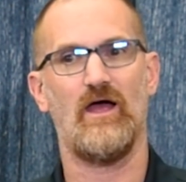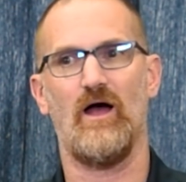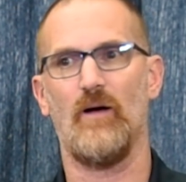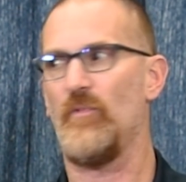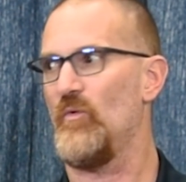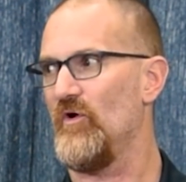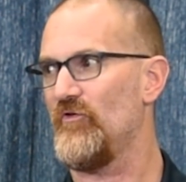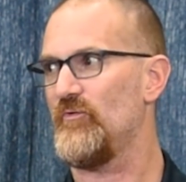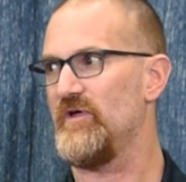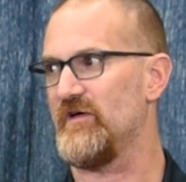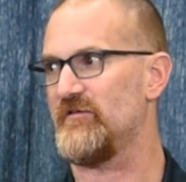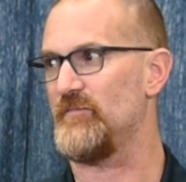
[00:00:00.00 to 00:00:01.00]
But once
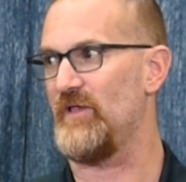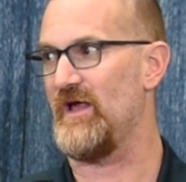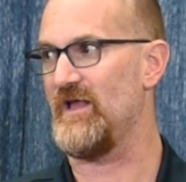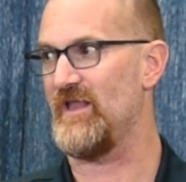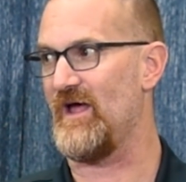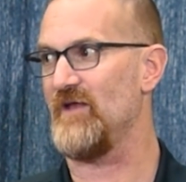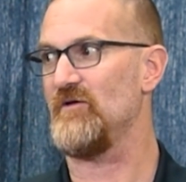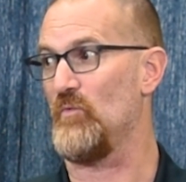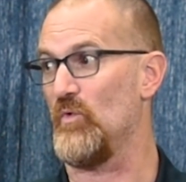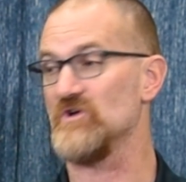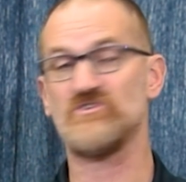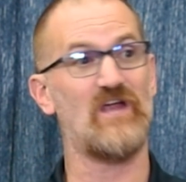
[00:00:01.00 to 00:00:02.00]
we explain that
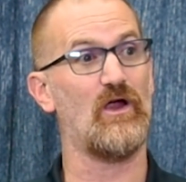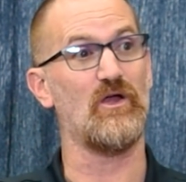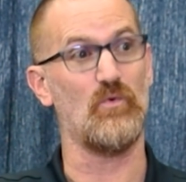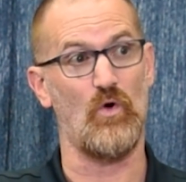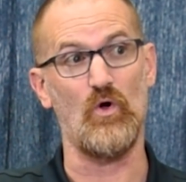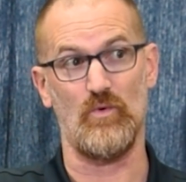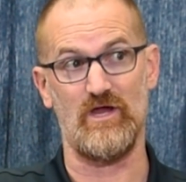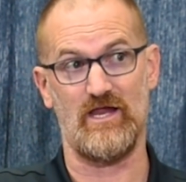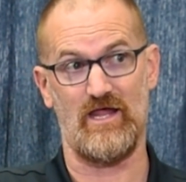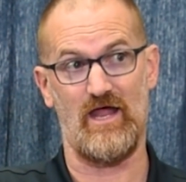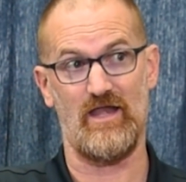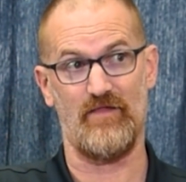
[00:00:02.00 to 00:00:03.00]
we're sharing what we
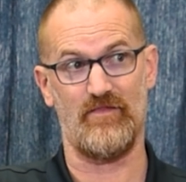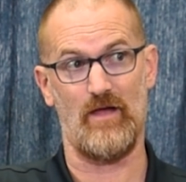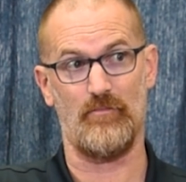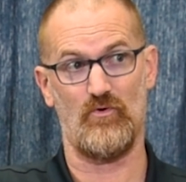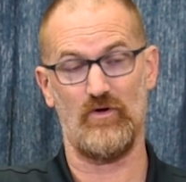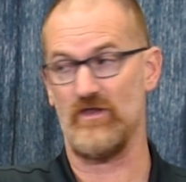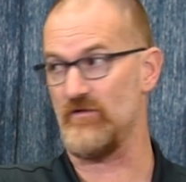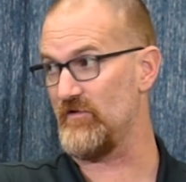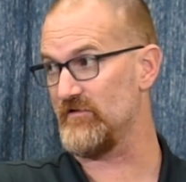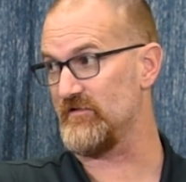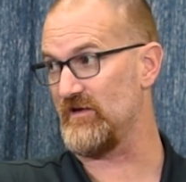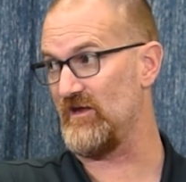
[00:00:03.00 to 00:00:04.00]
can at that point in the
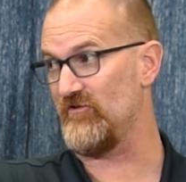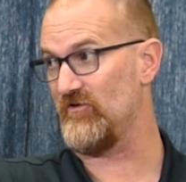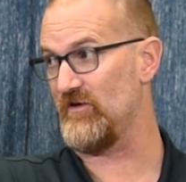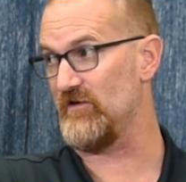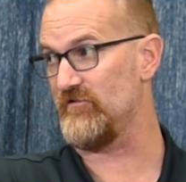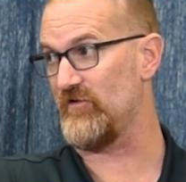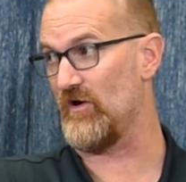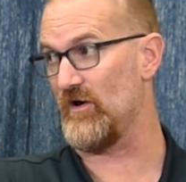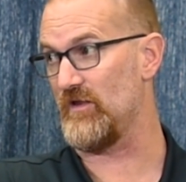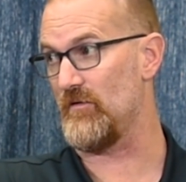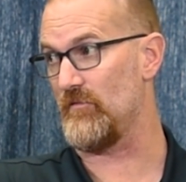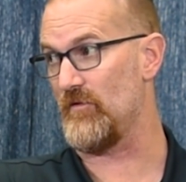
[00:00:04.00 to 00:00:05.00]
investigation and
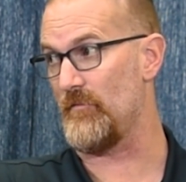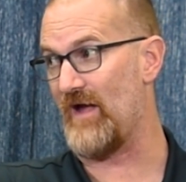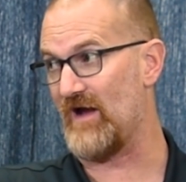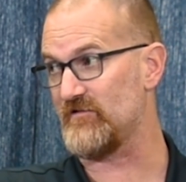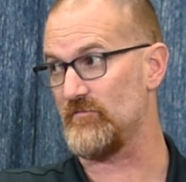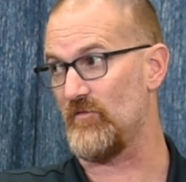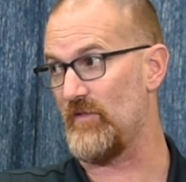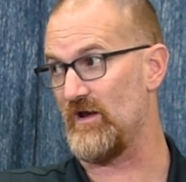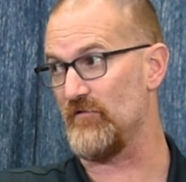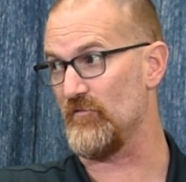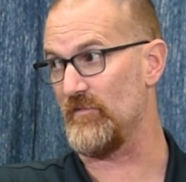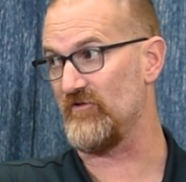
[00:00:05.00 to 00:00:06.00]
sharing the maximum
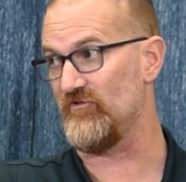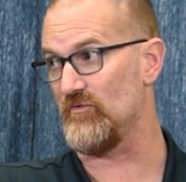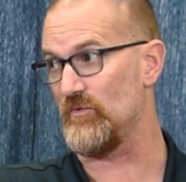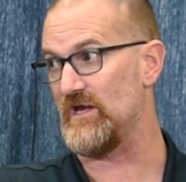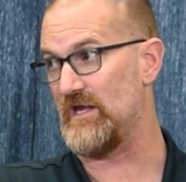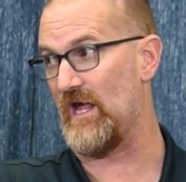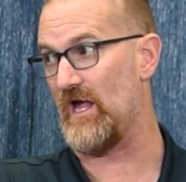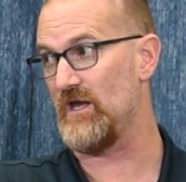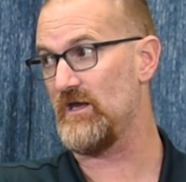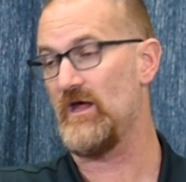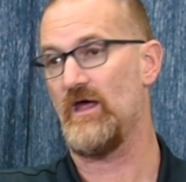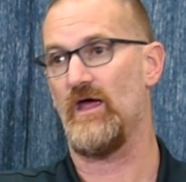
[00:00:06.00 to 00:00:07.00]
amount of information we can,